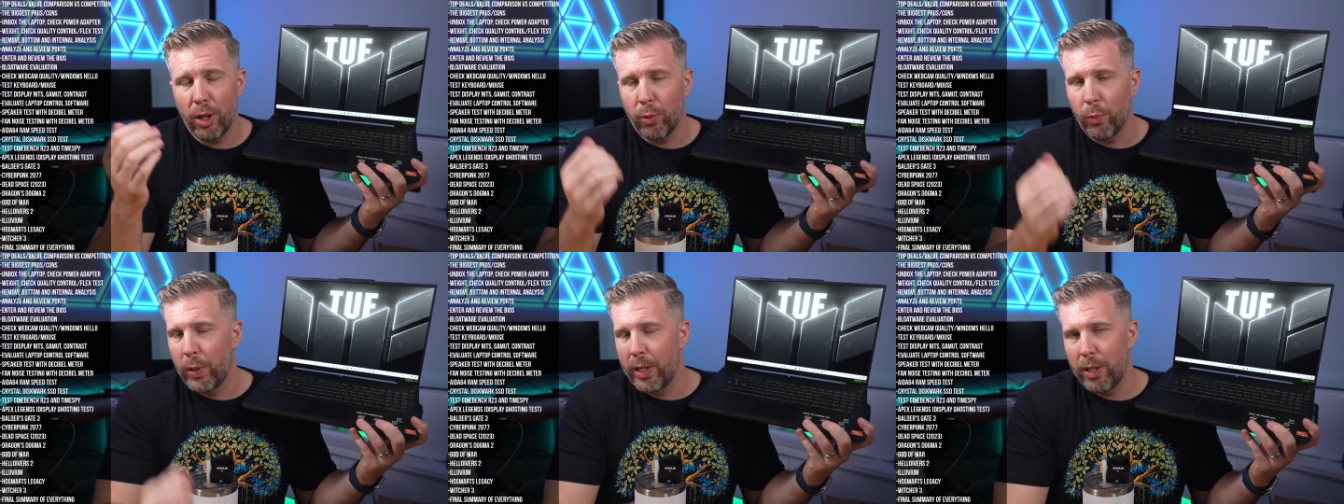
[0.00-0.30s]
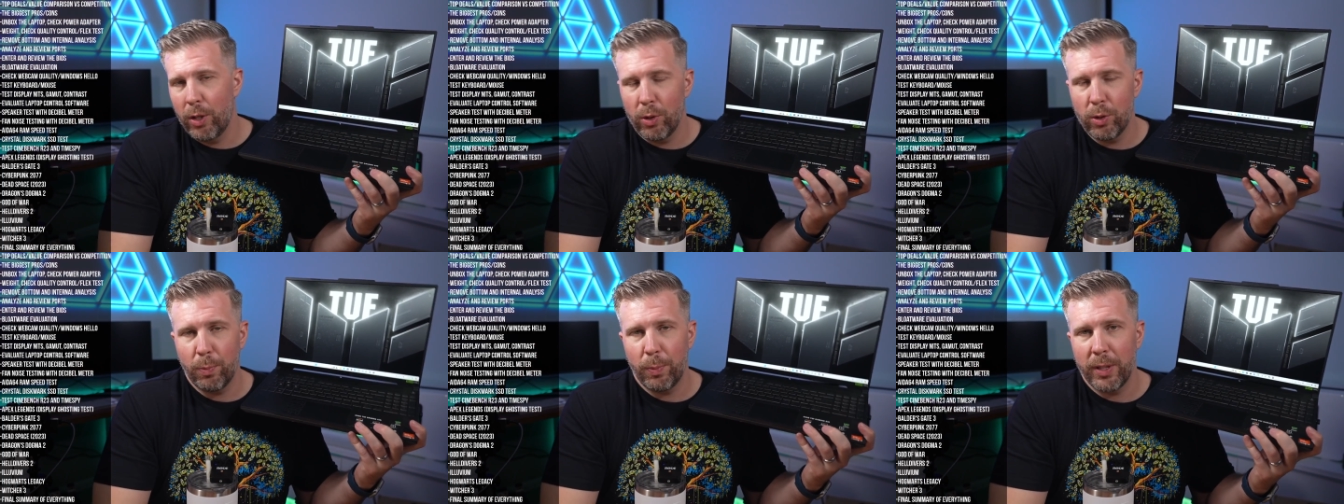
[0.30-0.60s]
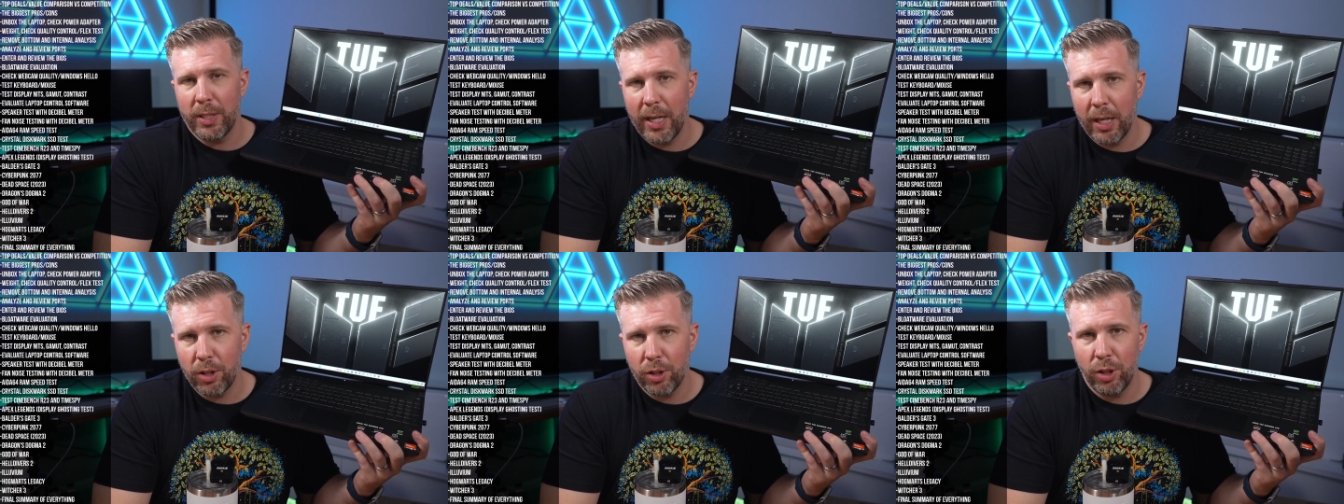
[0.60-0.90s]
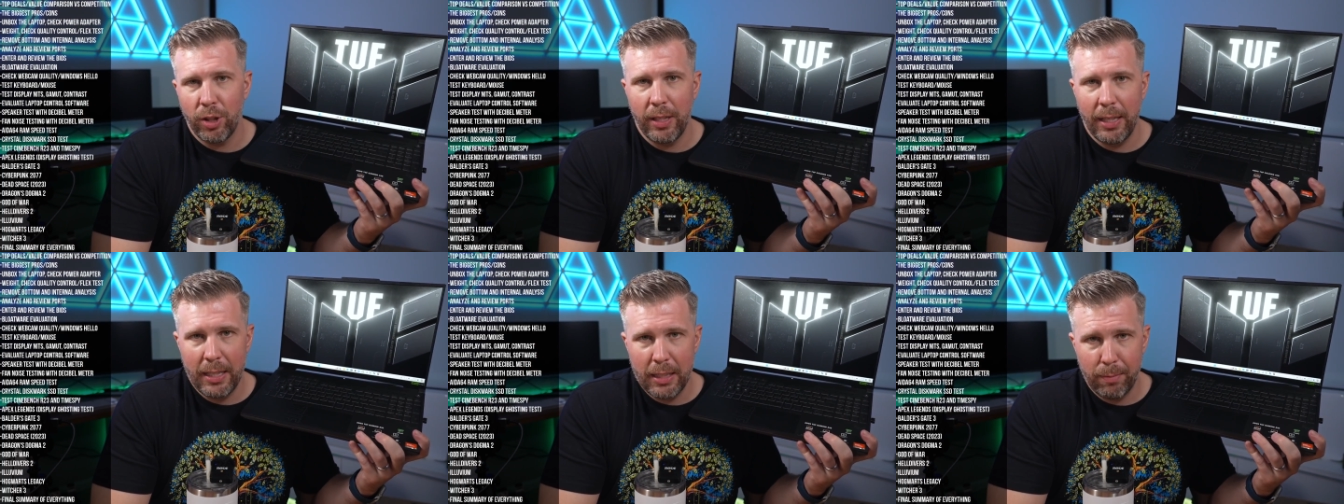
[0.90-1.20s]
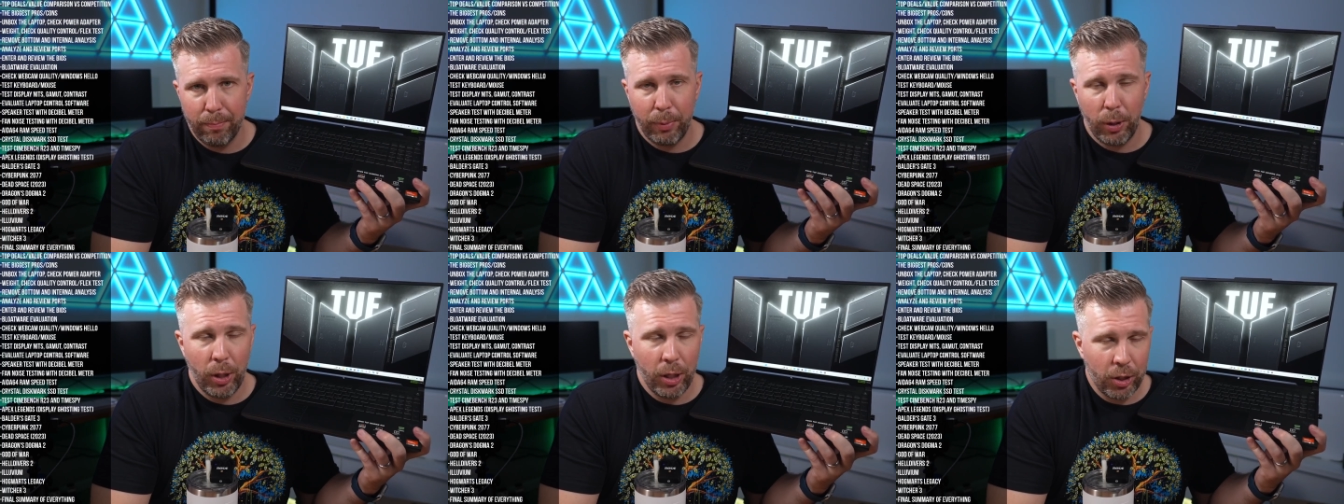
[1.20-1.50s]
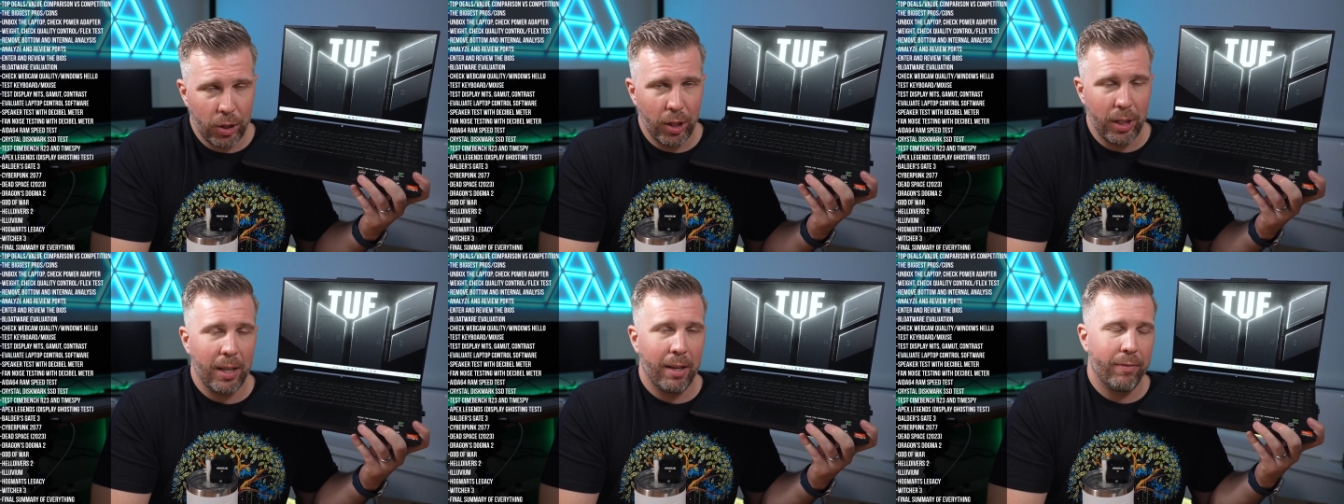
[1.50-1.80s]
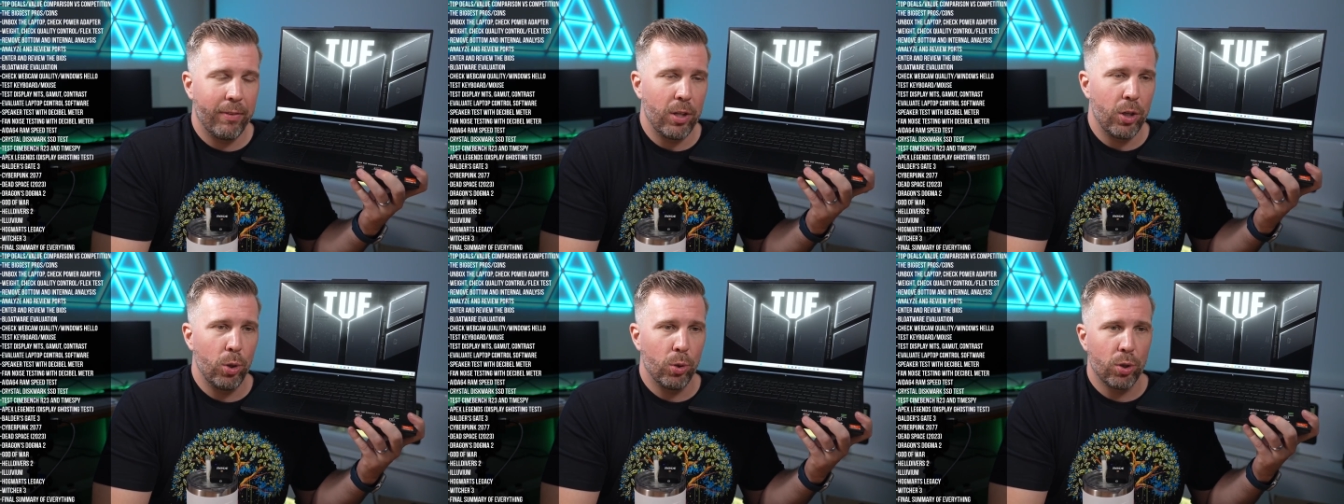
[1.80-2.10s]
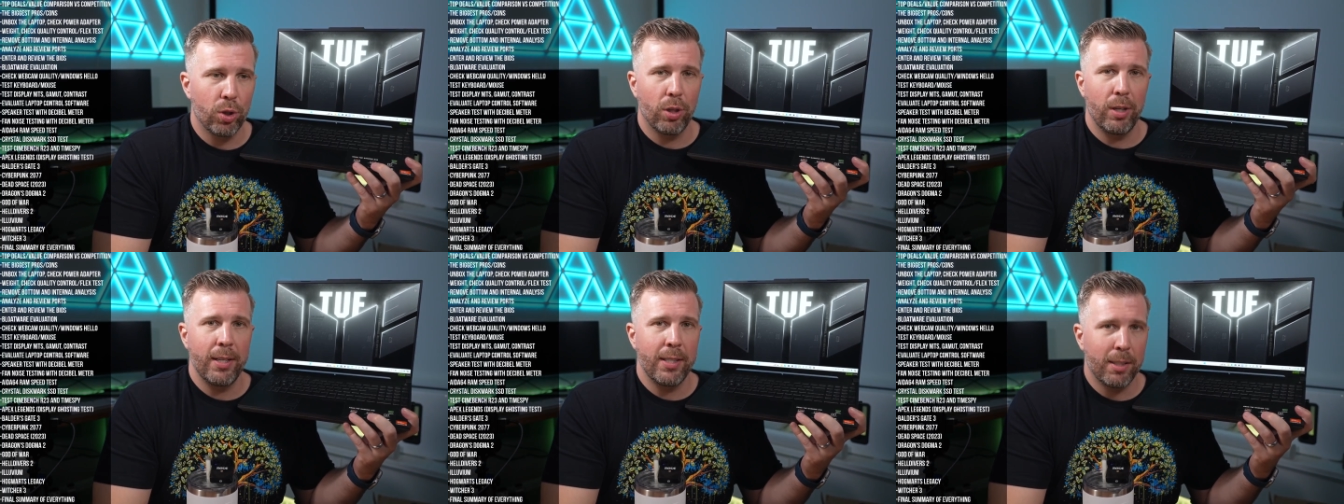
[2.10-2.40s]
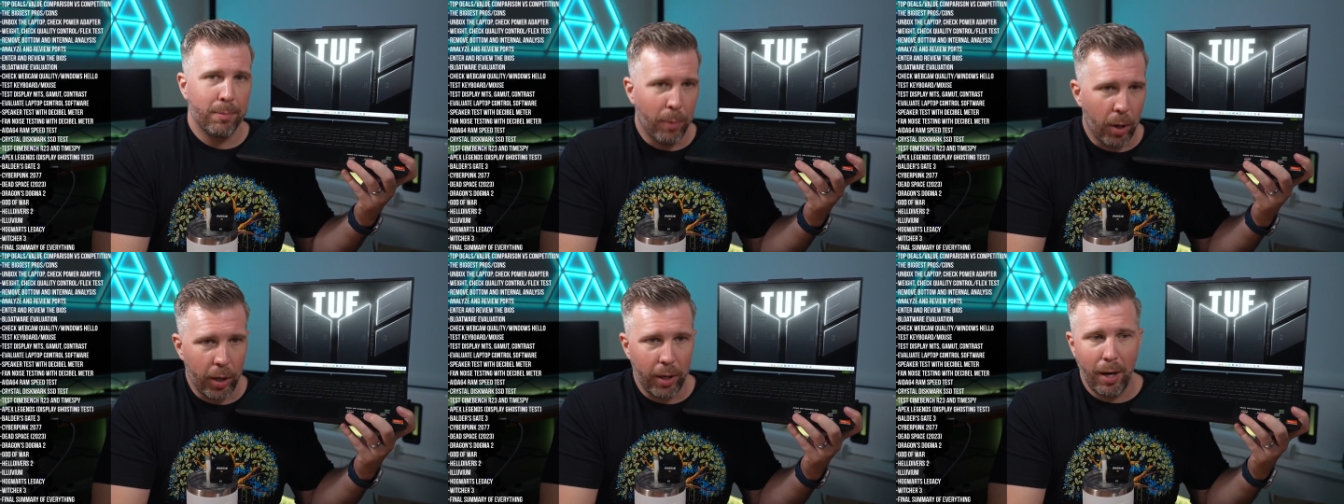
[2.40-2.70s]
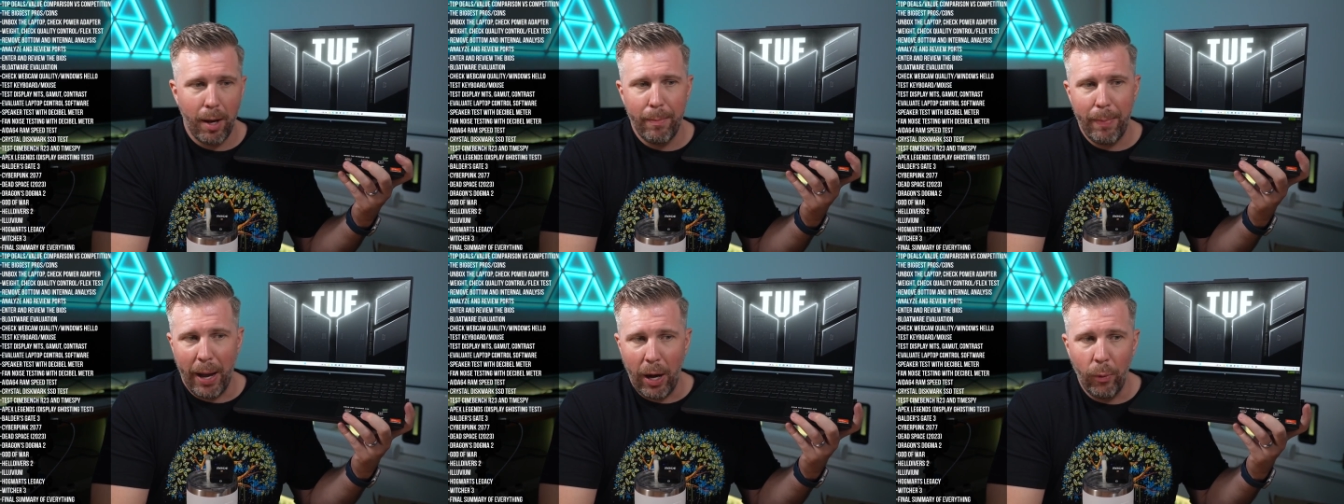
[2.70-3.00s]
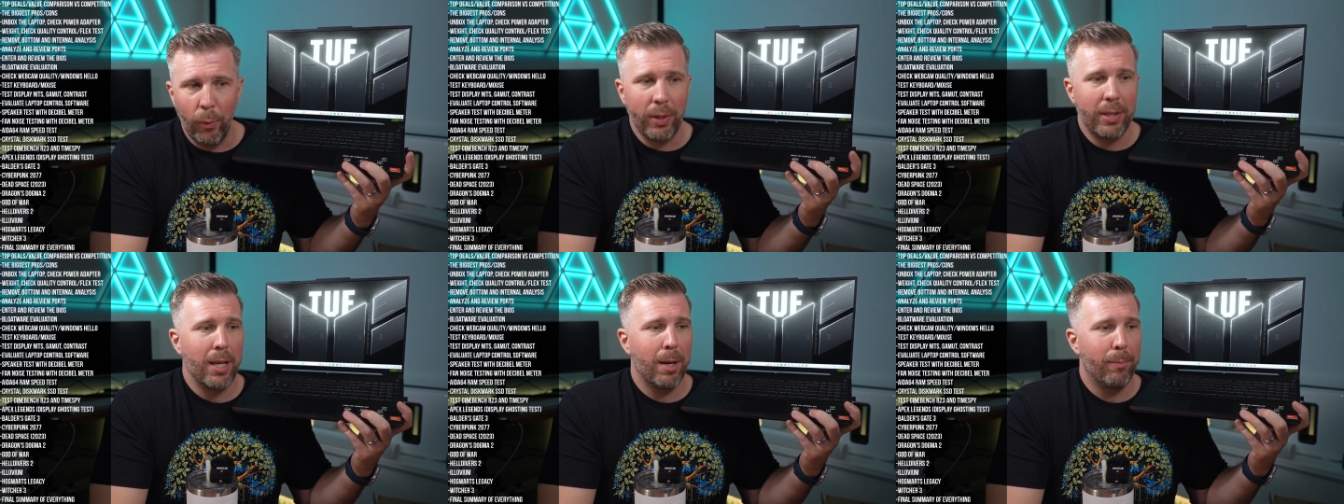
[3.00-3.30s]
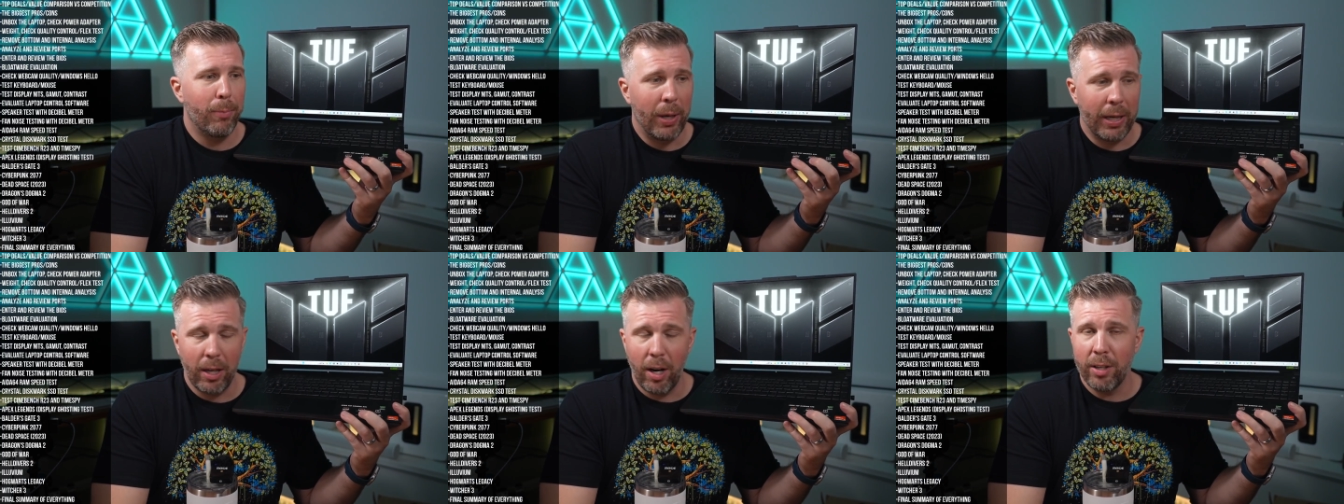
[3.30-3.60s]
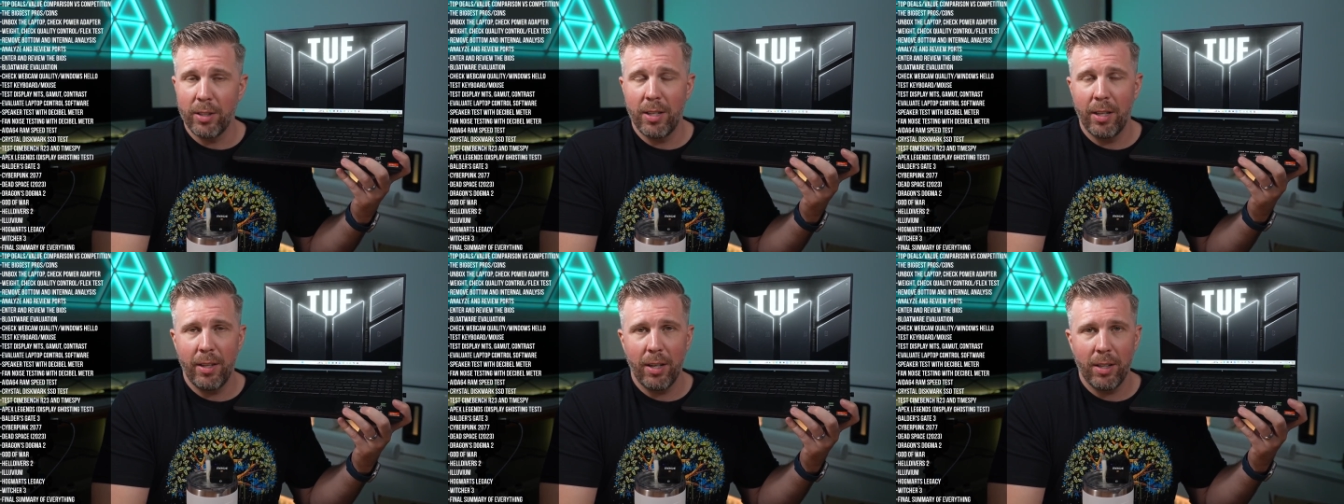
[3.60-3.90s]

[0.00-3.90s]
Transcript: Windows protection is pretty good if the user is smart about what they bring onto their